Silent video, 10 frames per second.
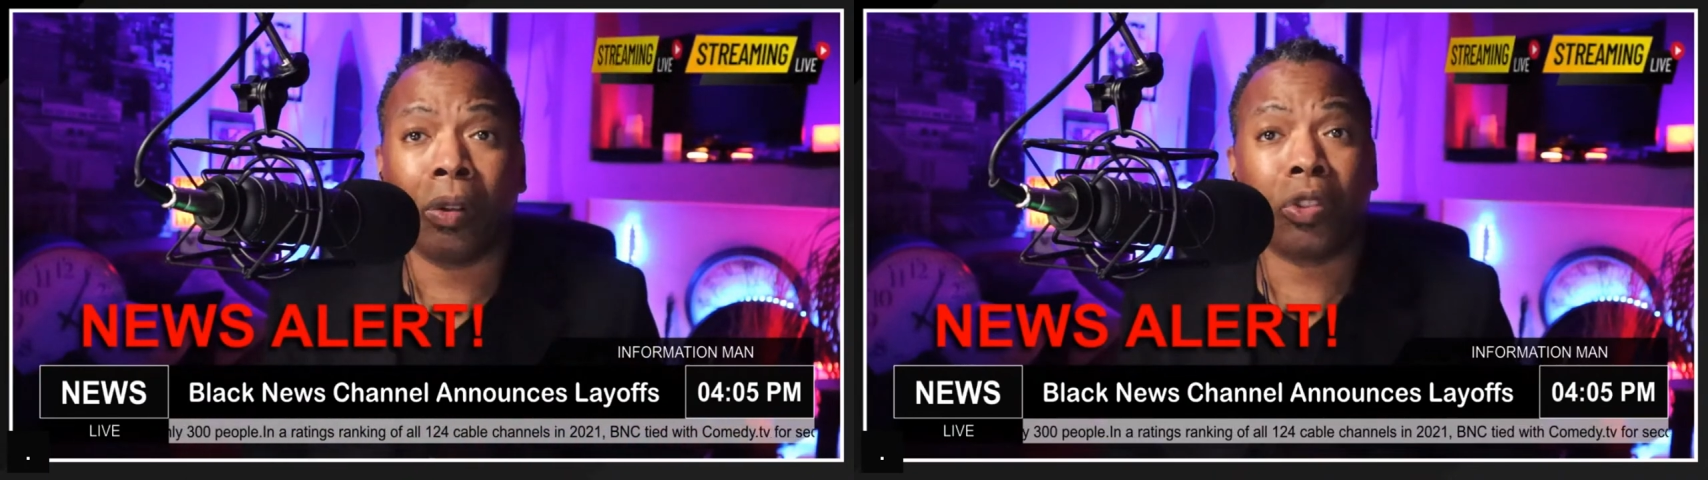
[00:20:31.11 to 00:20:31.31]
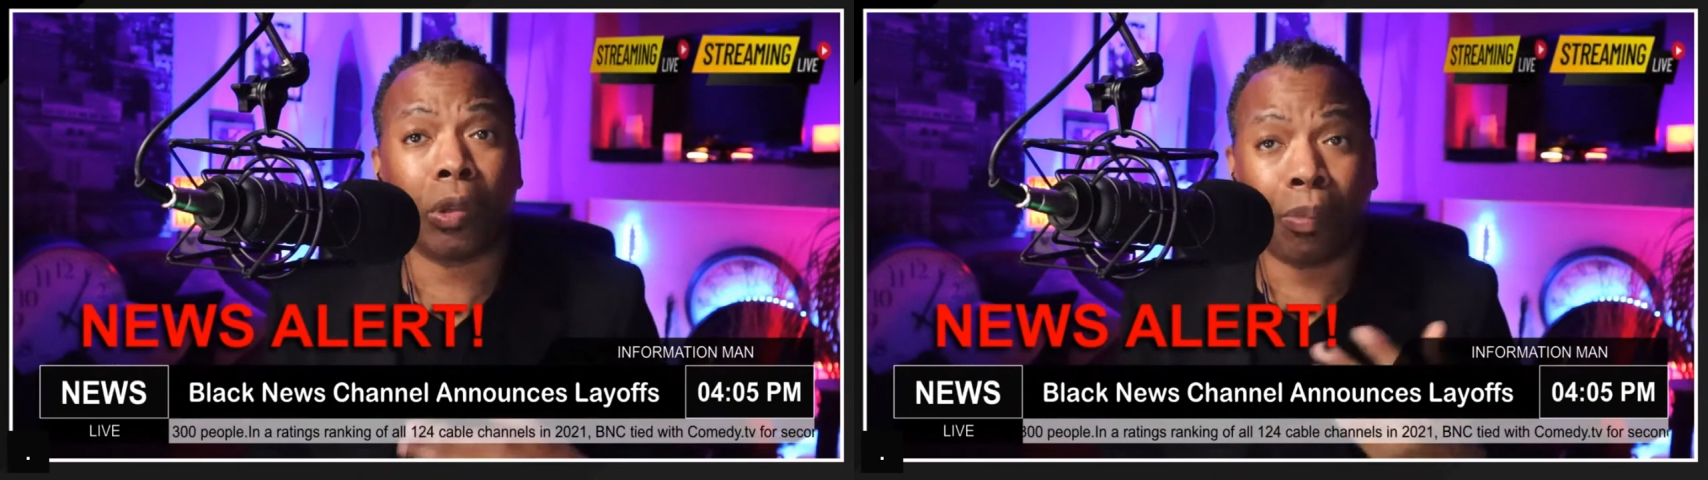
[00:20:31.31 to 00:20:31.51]

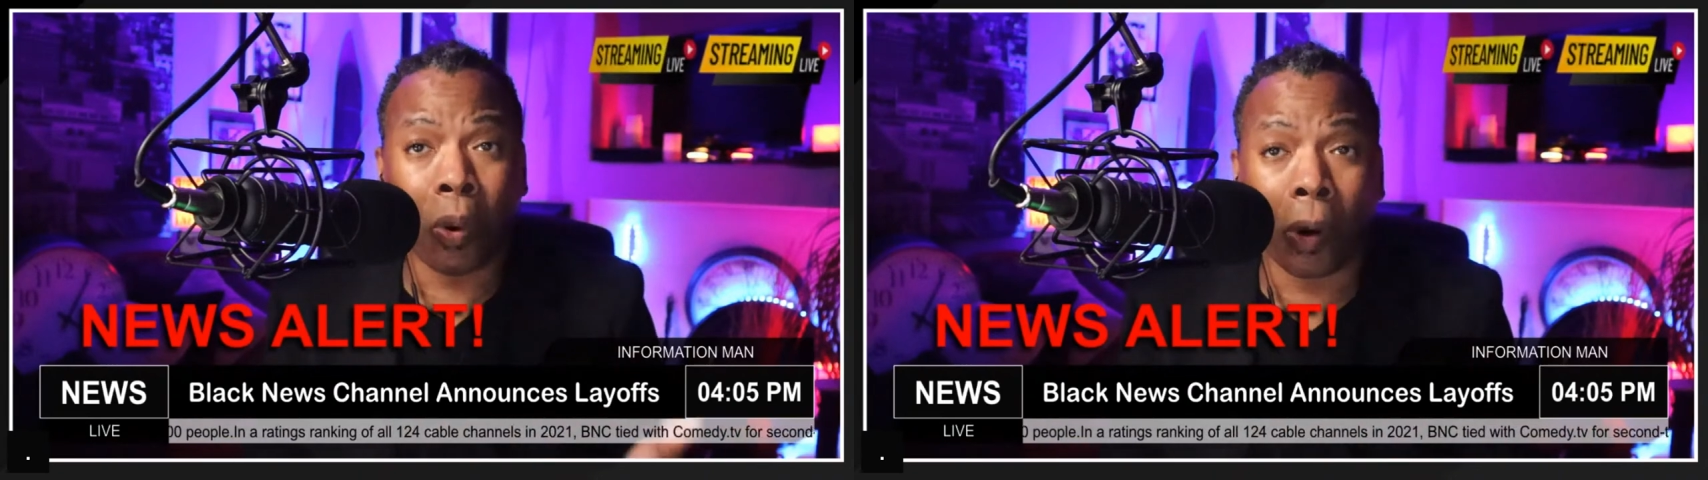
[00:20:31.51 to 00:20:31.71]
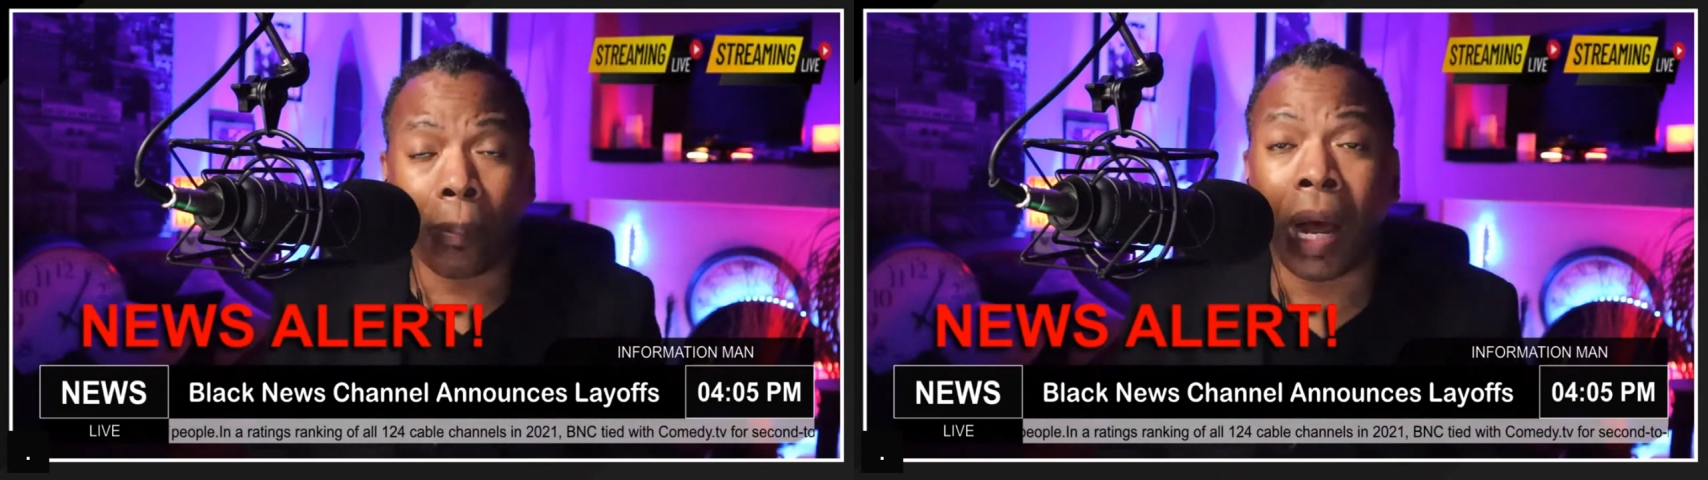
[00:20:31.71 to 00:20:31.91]

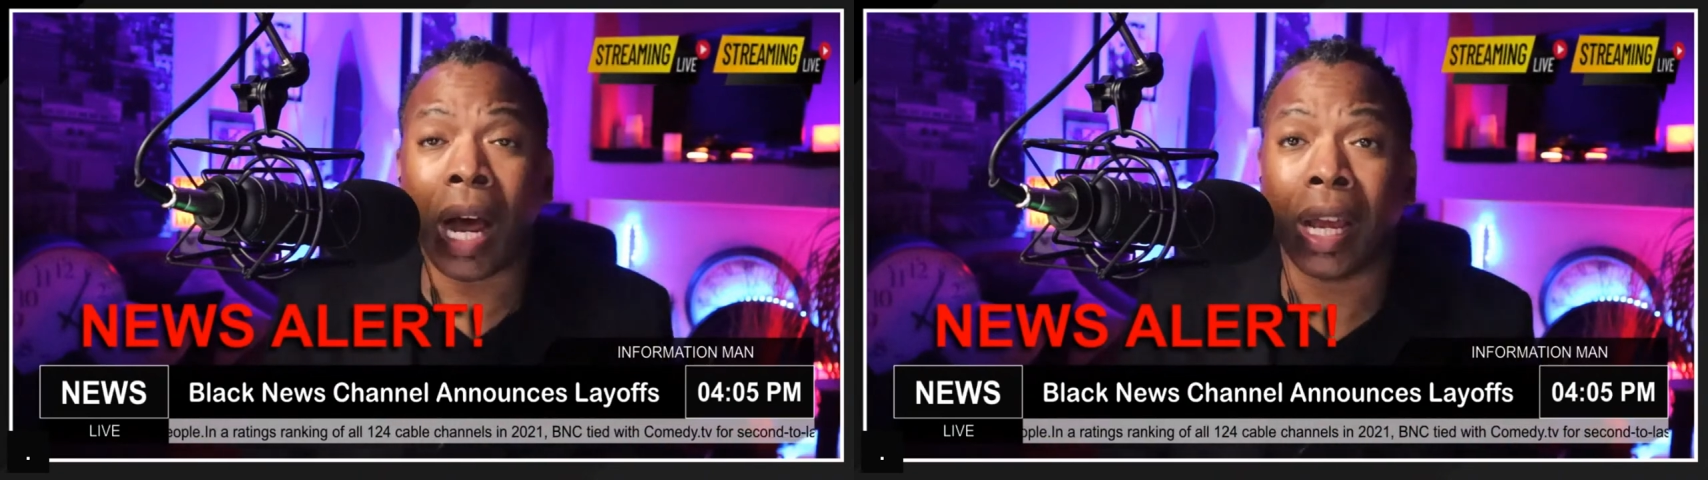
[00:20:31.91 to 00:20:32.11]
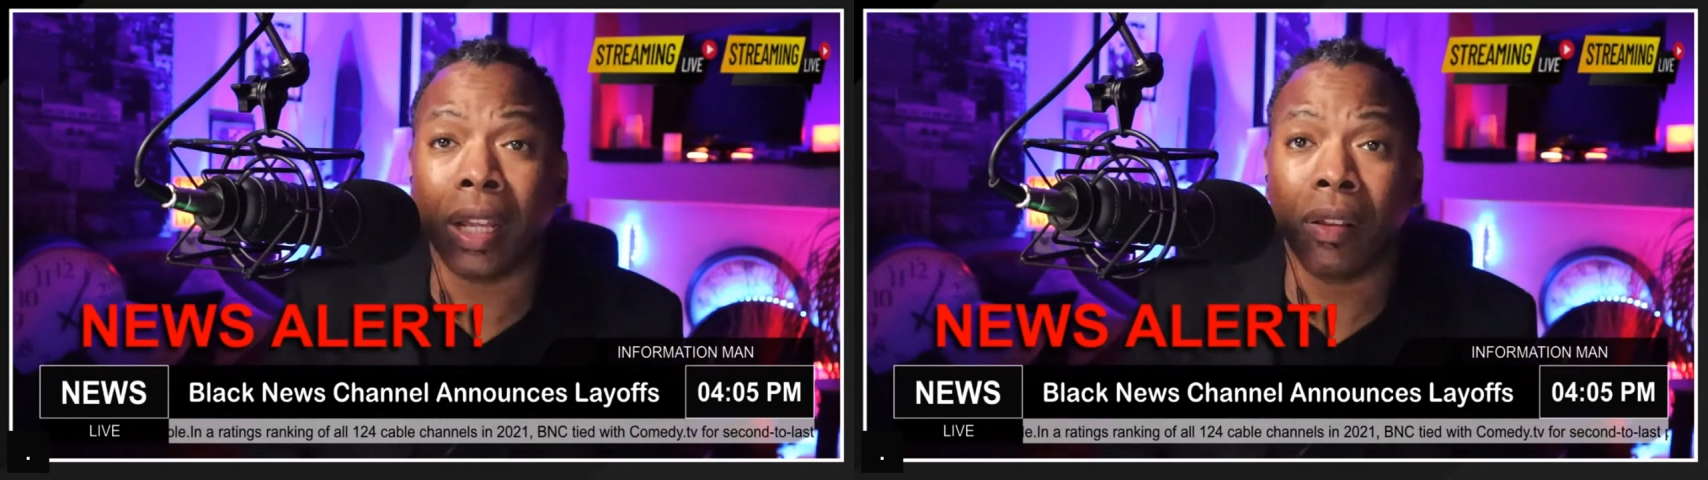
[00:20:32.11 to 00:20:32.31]
support by